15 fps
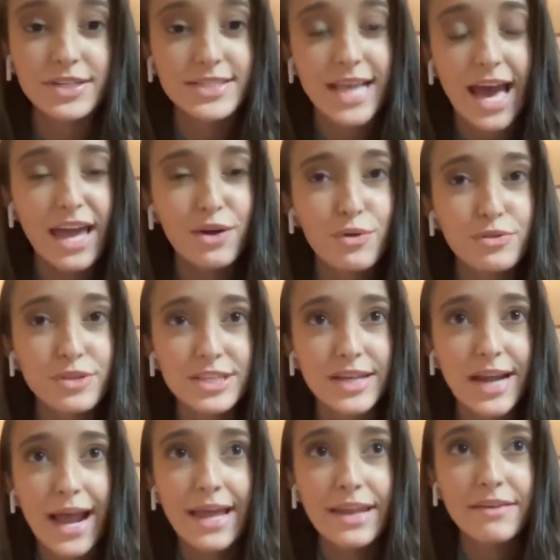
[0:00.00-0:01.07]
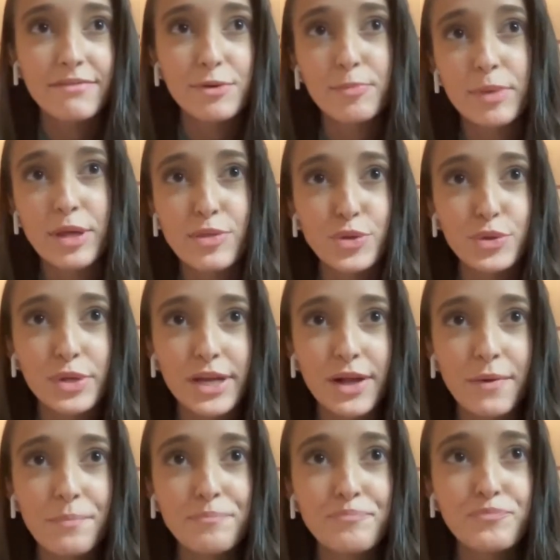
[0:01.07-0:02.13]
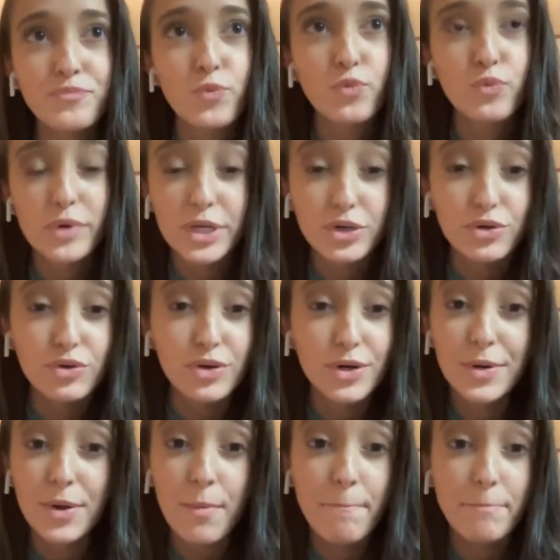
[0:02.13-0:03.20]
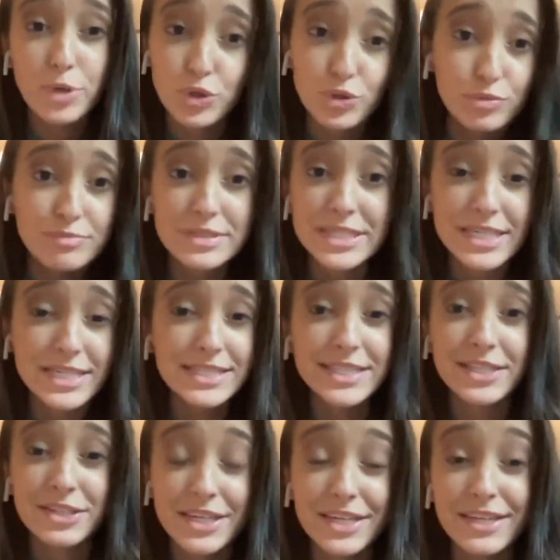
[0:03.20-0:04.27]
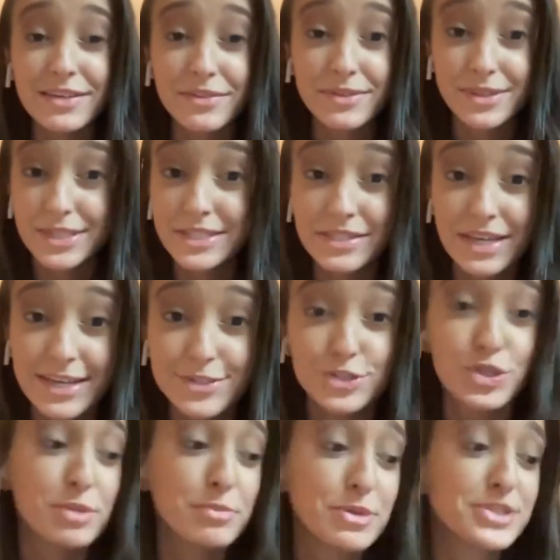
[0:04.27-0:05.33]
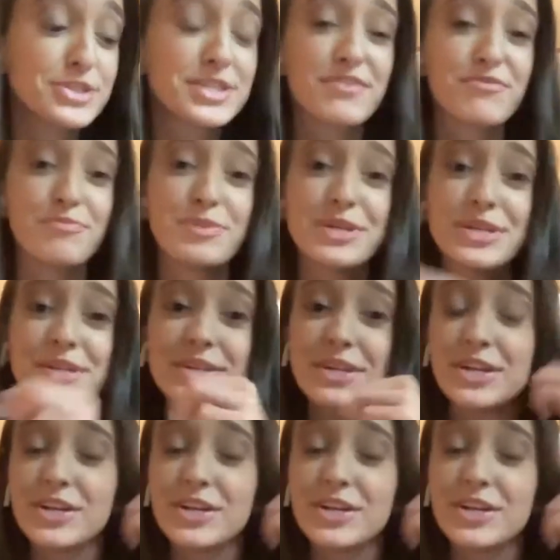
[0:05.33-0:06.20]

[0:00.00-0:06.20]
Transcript: Cause I don't think that I had ever been through like a real boom season like these last three months have been.